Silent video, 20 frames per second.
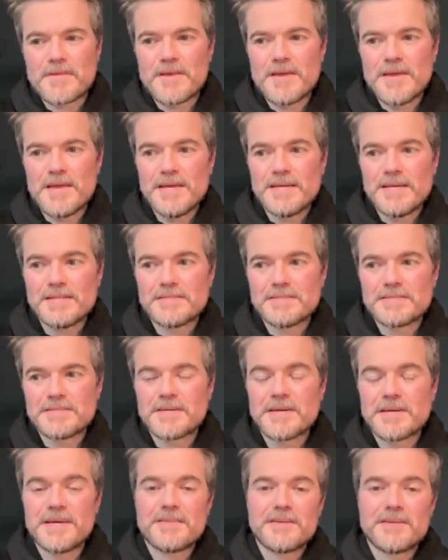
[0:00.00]

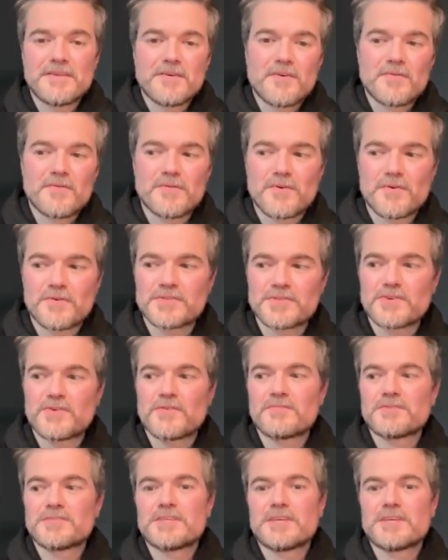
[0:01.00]
then also
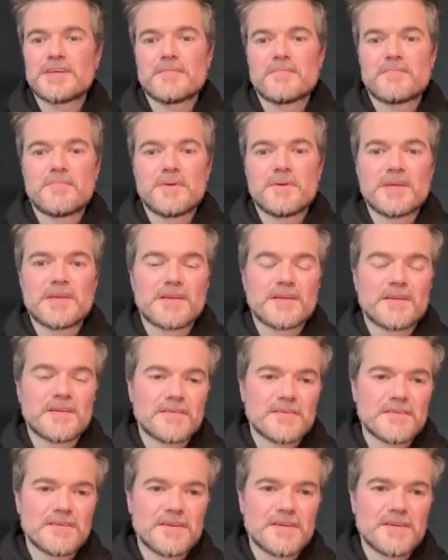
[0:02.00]
obviously
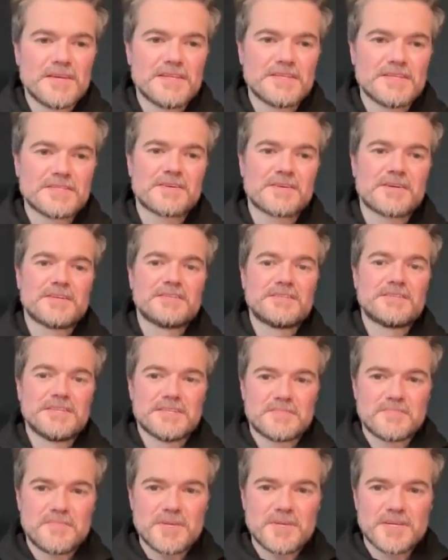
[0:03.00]
being inside a
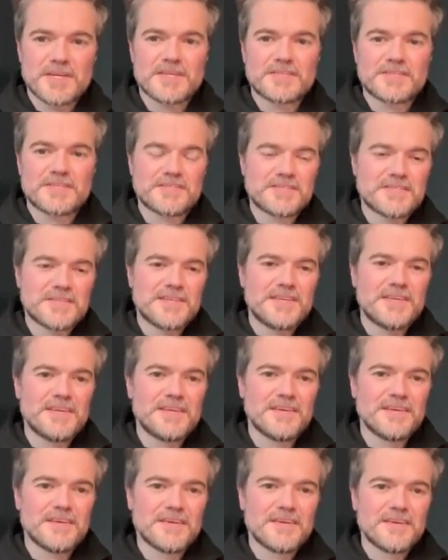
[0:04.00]
DSP, I get to
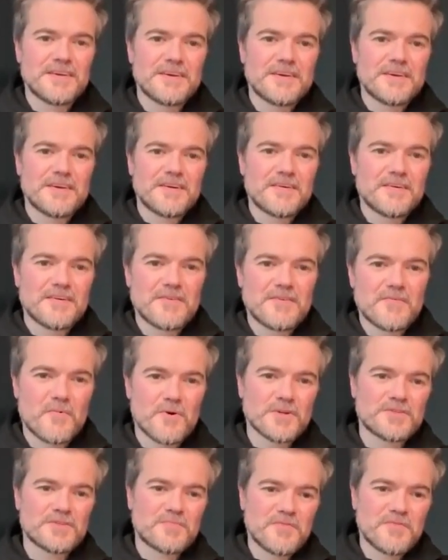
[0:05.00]
see
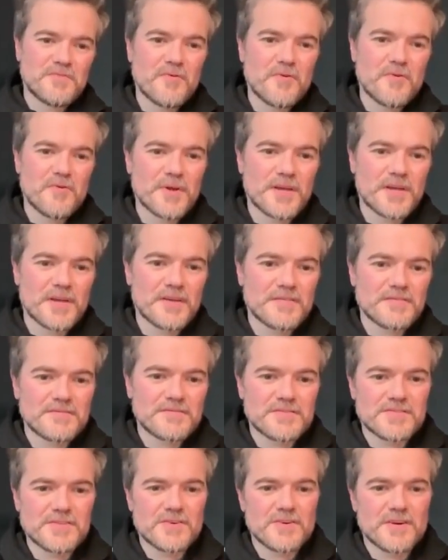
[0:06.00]
what's performing,
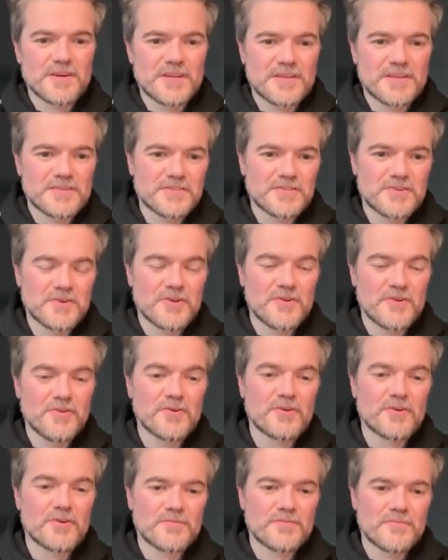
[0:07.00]
so I can just go and
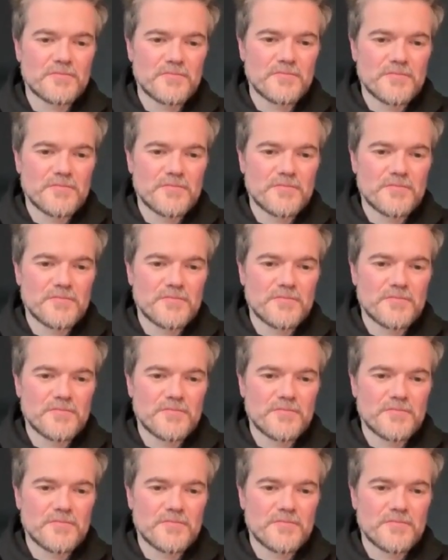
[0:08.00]
look at,